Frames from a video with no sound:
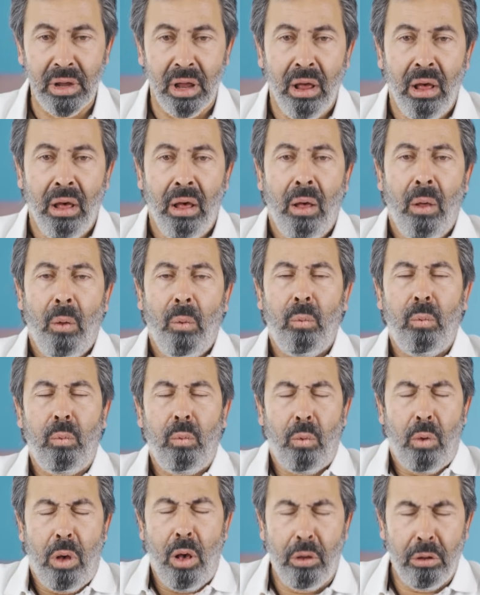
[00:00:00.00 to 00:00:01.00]
we have a
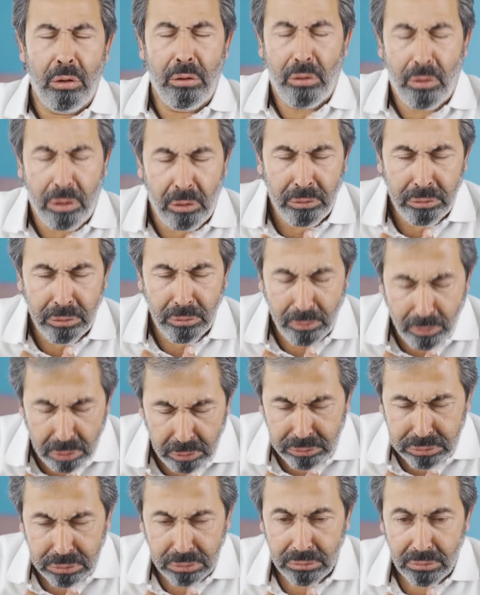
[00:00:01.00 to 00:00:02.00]
patient who's starting to
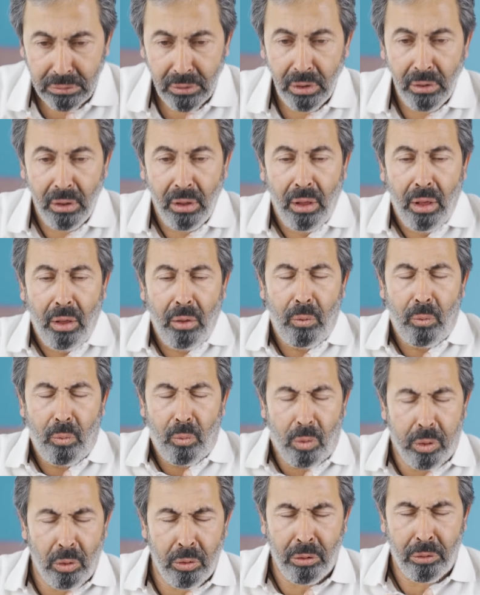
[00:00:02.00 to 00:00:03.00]
experience symptoms
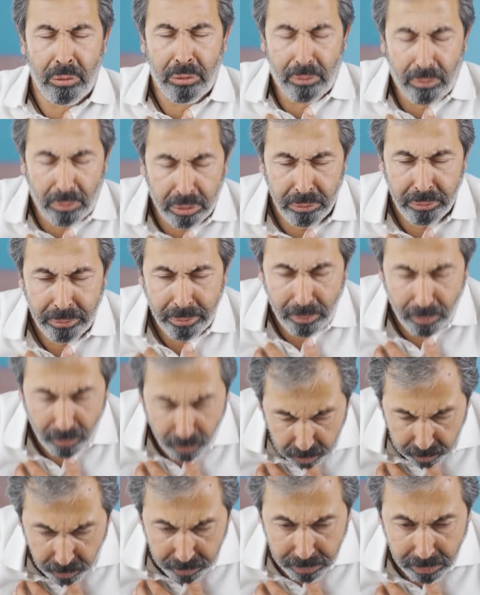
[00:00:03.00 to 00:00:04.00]
of an exacerbation
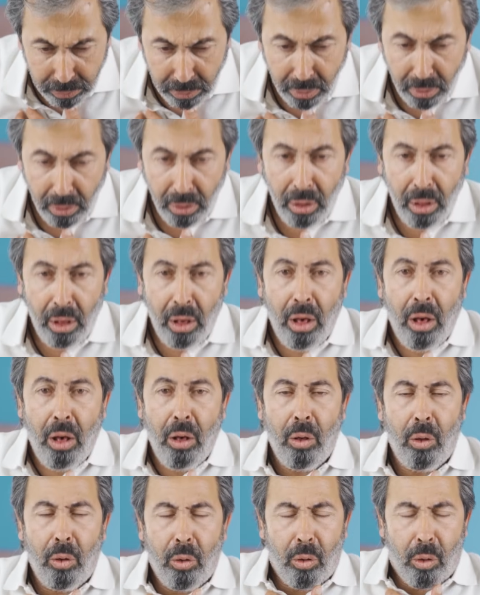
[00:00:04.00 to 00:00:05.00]
or a flare of their
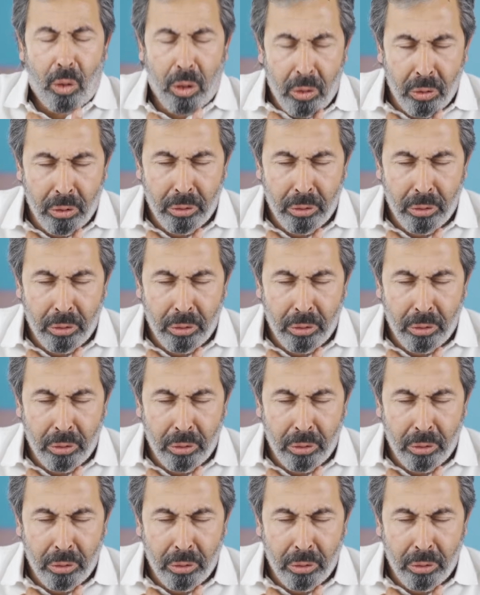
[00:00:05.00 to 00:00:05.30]
problems.